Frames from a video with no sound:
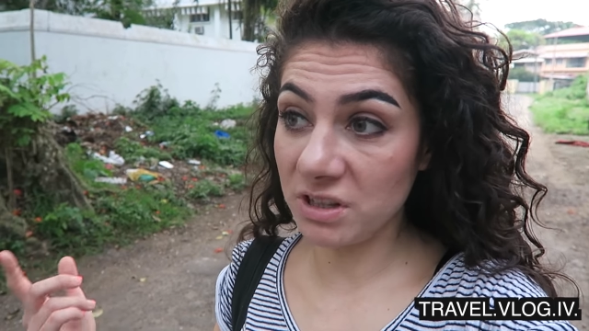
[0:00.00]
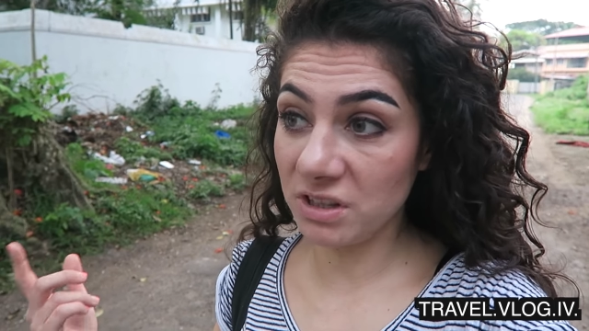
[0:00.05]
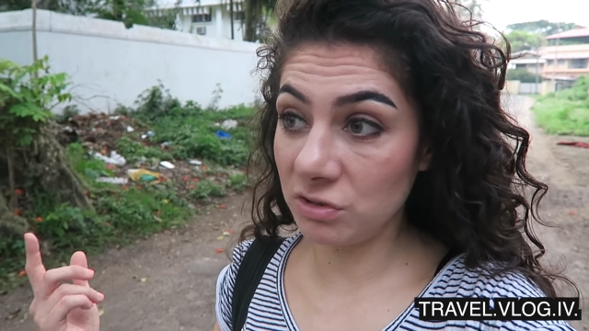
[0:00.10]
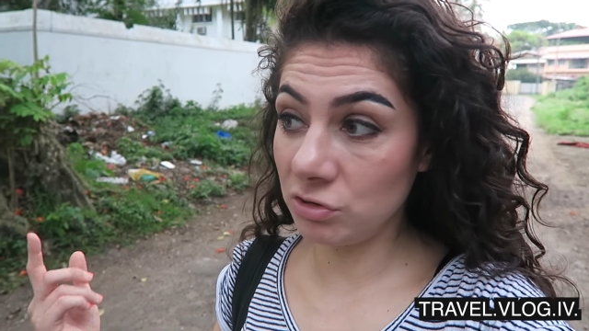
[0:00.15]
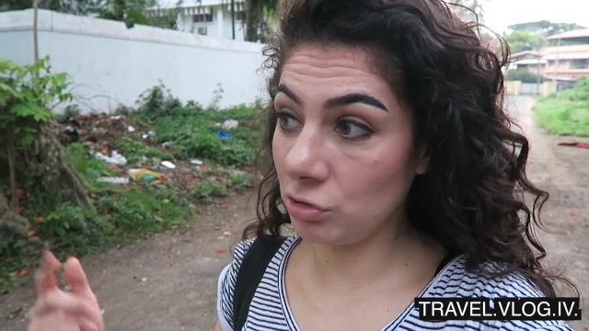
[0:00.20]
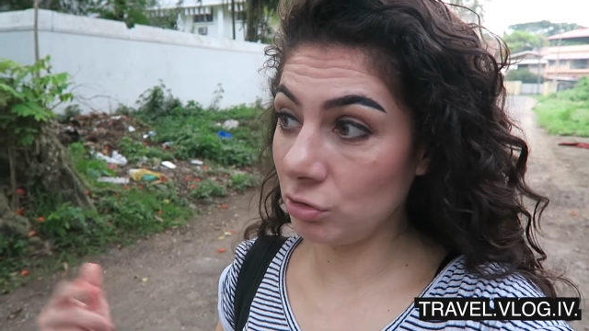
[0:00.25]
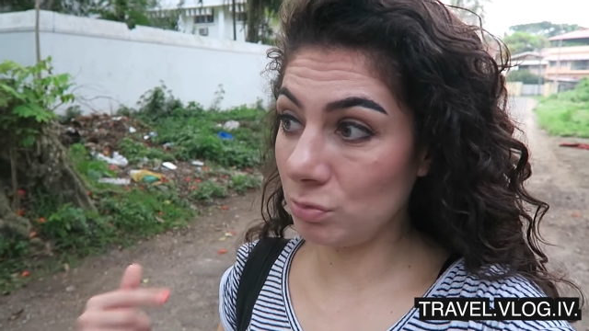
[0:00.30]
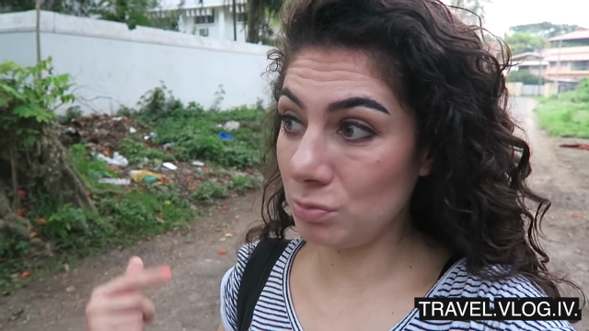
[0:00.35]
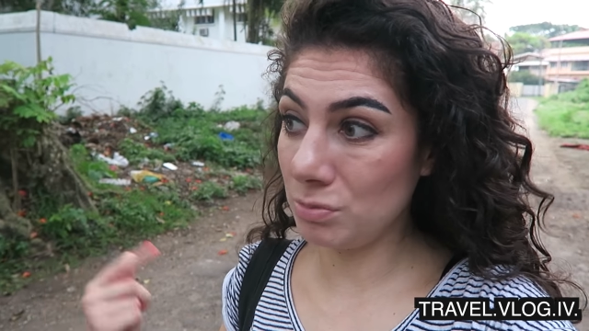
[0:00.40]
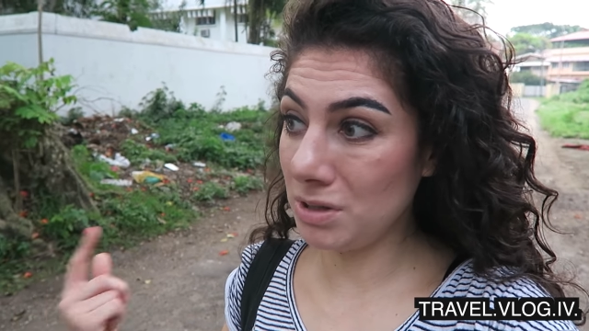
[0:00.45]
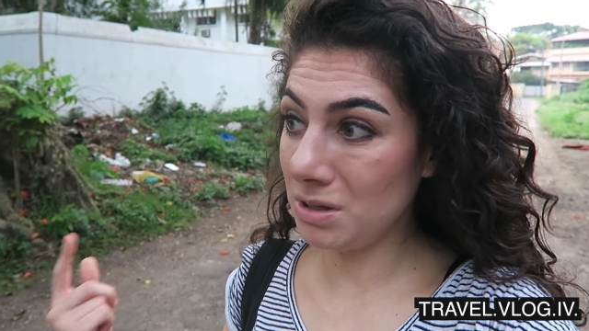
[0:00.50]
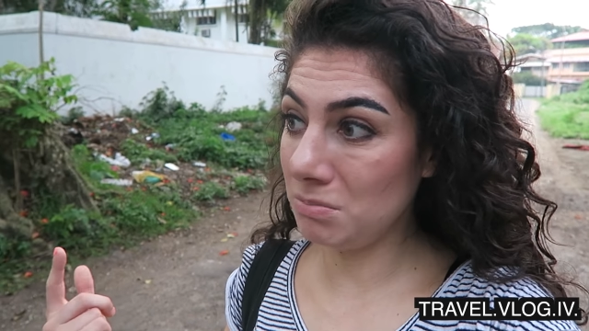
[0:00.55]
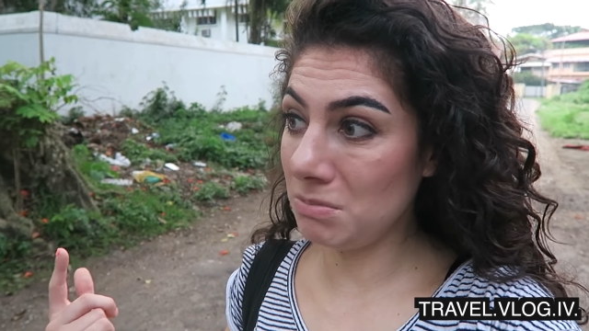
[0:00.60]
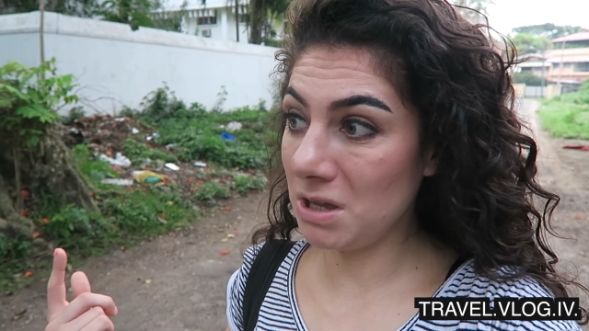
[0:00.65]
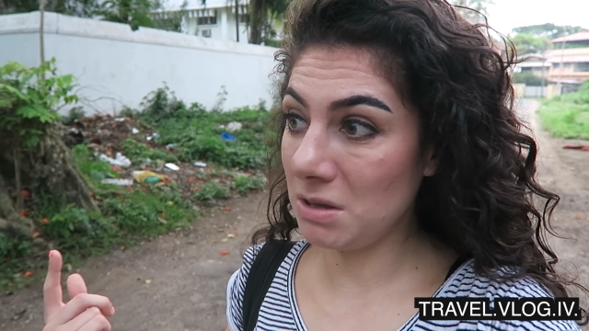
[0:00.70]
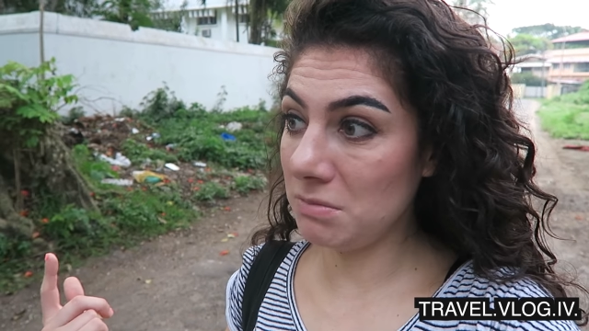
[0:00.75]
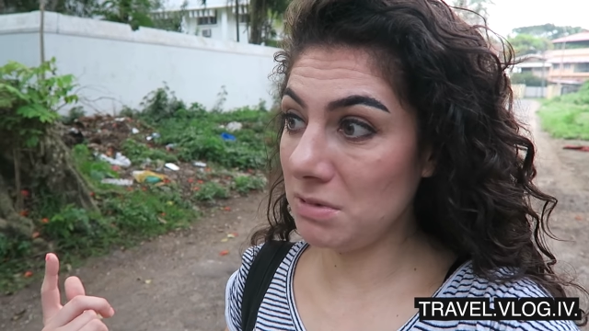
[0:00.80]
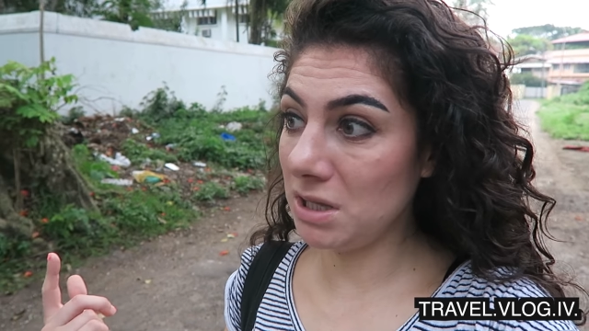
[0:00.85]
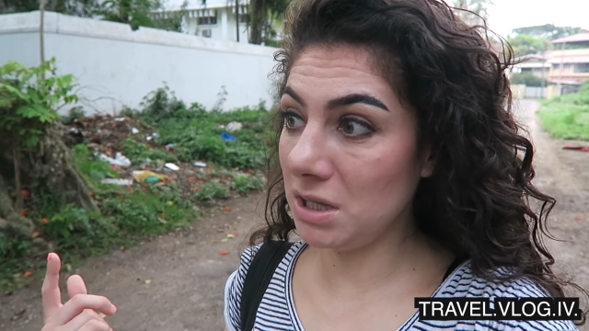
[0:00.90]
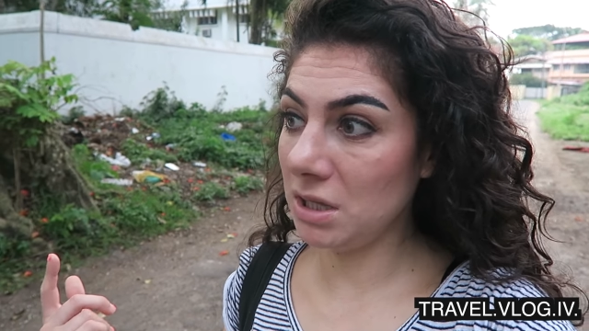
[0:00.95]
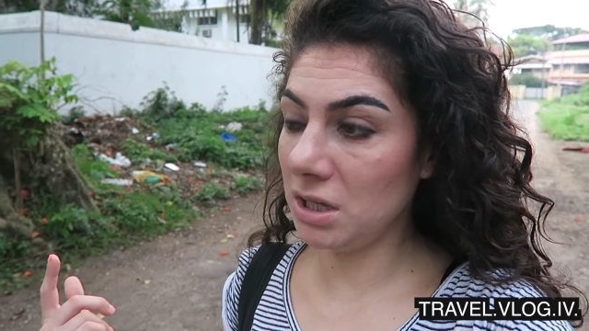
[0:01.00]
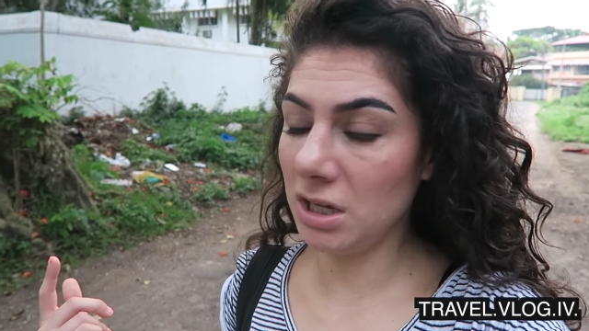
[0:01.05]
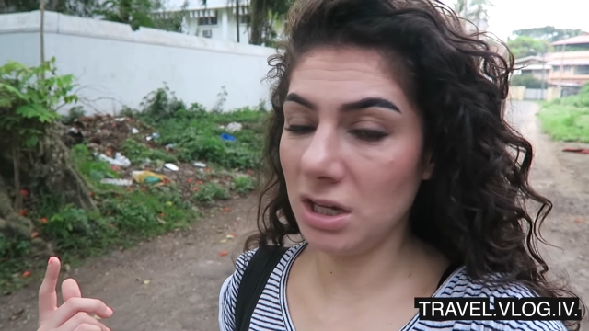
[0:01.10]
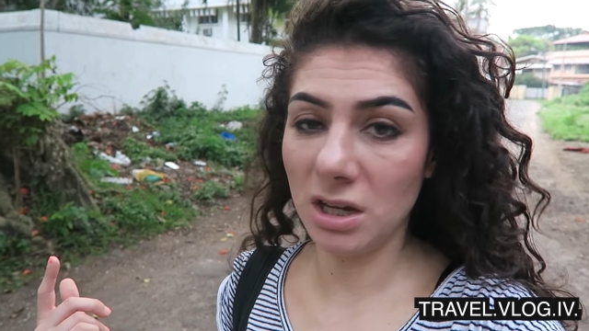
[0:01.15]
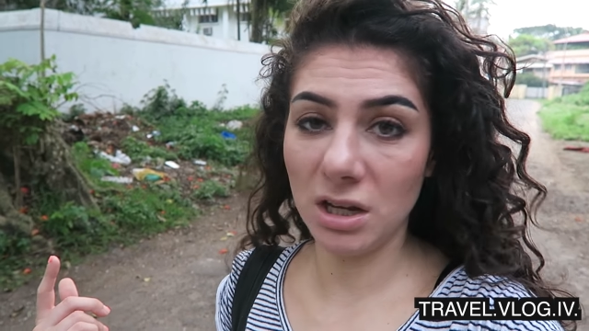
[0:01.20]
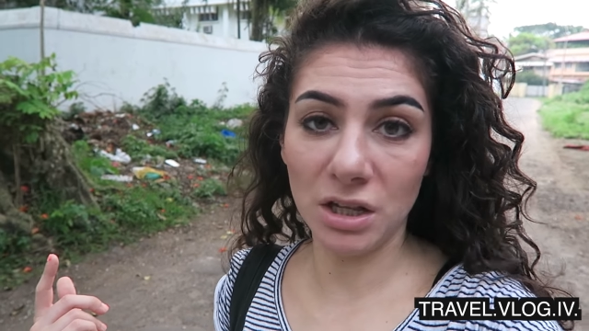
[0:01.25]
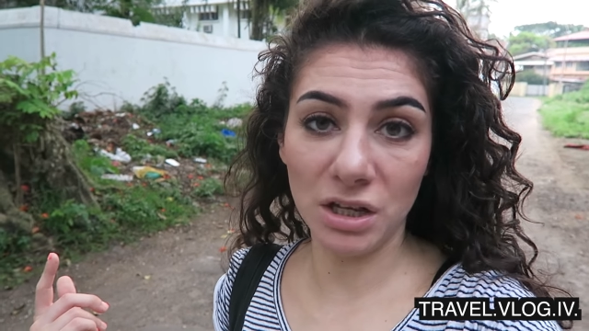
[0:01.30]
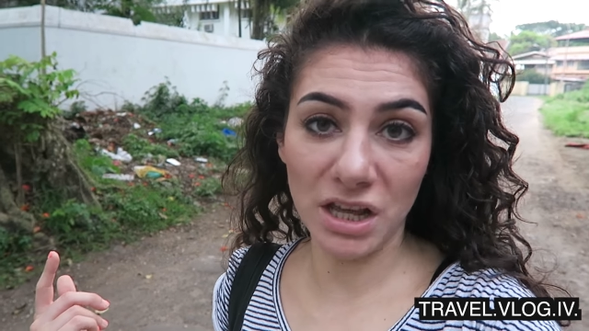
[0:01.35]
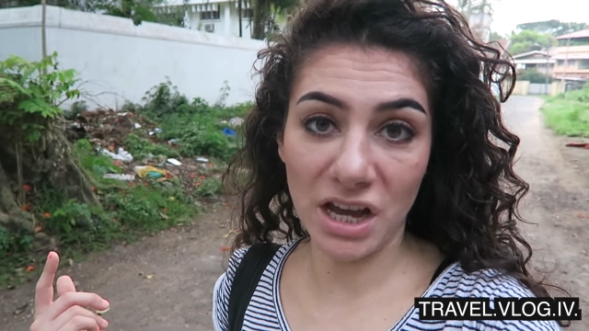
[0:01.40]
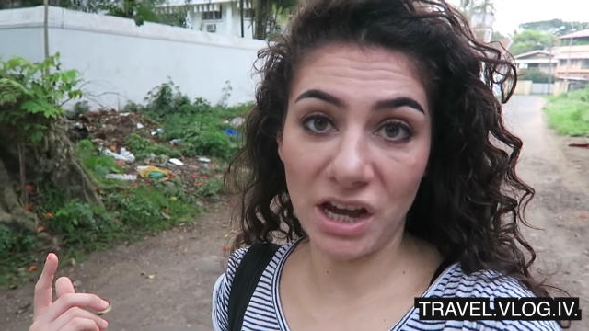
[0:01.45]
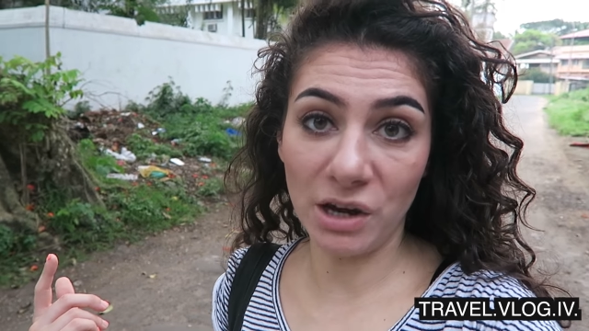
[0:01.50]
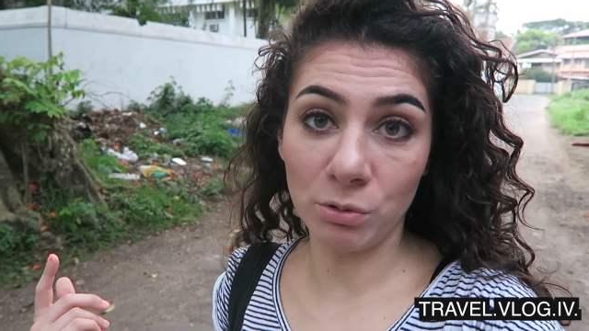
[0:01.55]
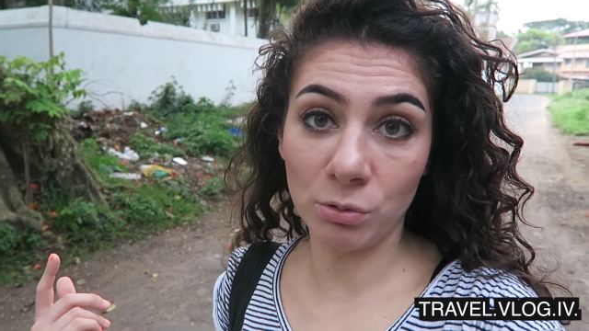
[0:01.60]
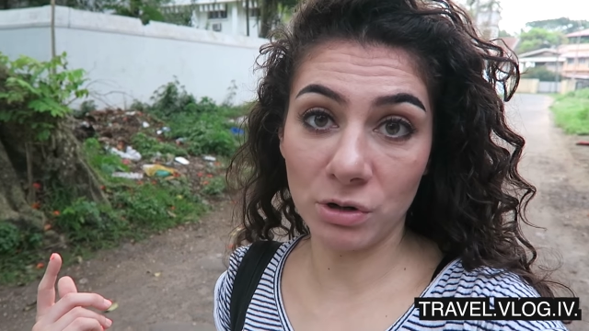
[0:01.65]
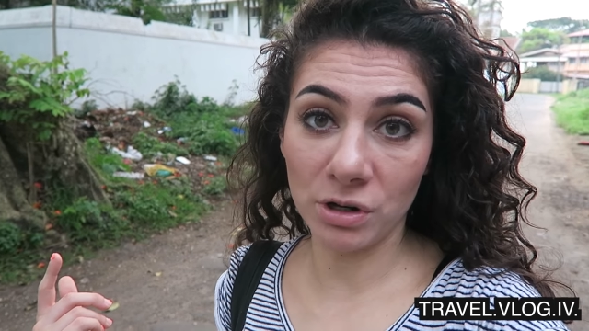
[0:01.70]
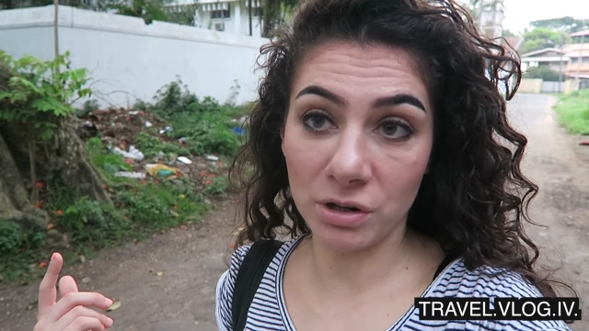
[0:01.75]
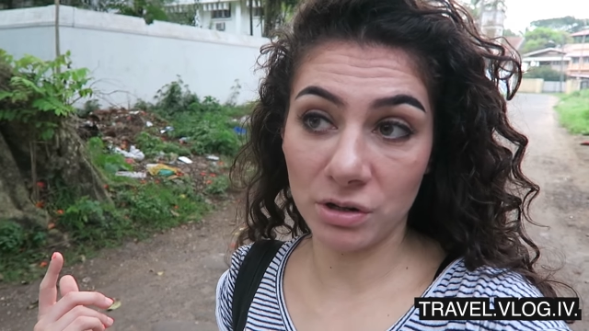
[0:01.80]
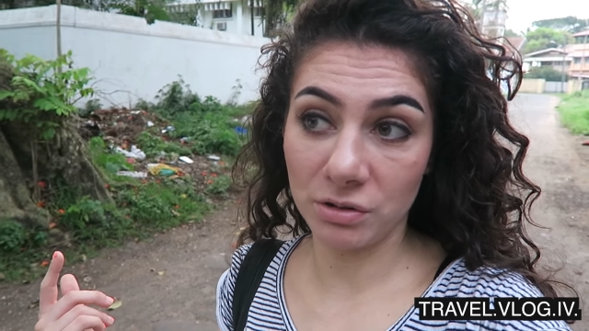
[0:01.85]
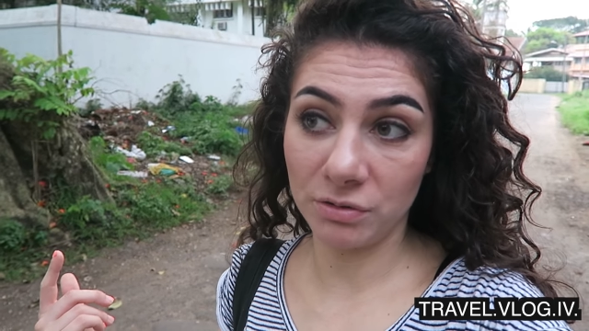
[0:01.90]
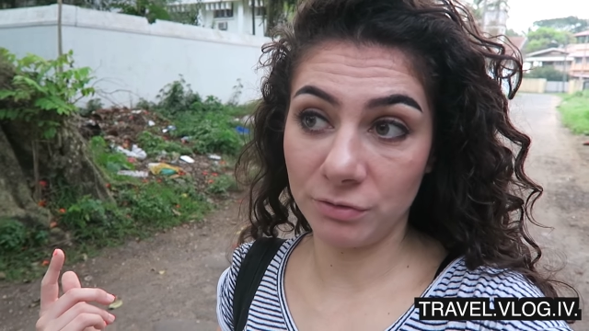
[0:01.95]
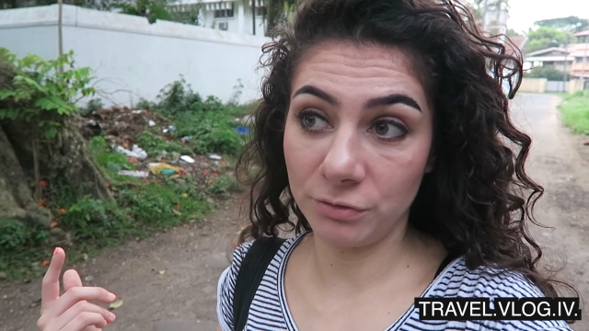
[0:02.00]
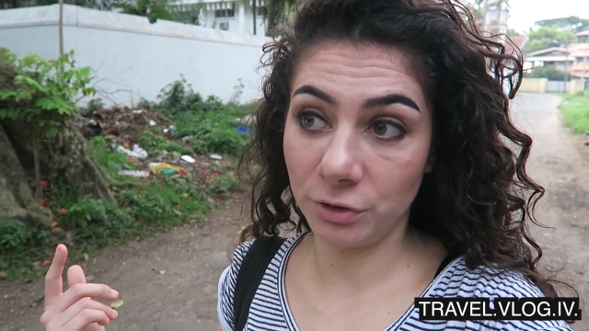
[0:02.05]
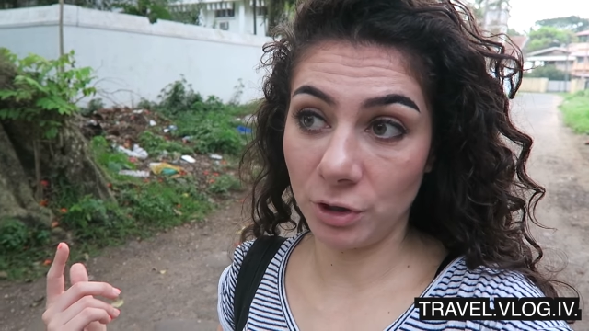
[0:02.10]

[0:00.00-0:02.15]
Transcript: This took me maybe an hour